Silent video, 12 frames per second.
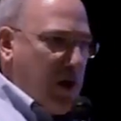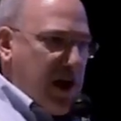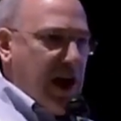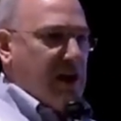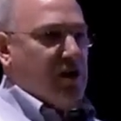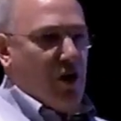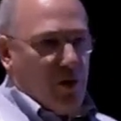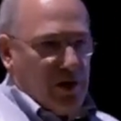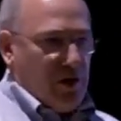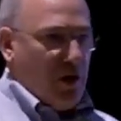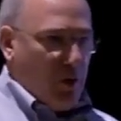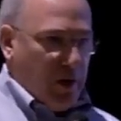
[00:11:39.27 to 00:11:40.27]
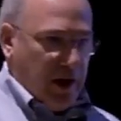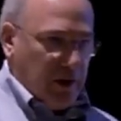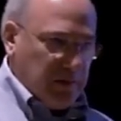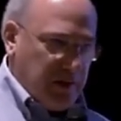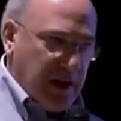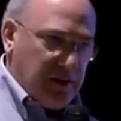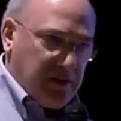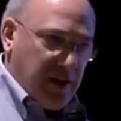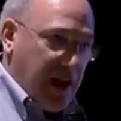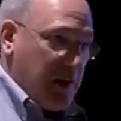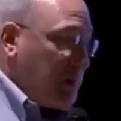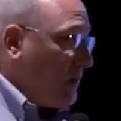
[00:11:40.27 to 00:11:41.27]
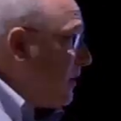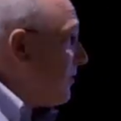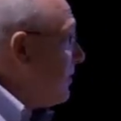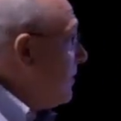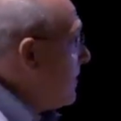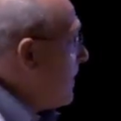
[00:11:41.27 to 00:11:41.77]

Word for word: we ain't going nowhere. Next slide, please.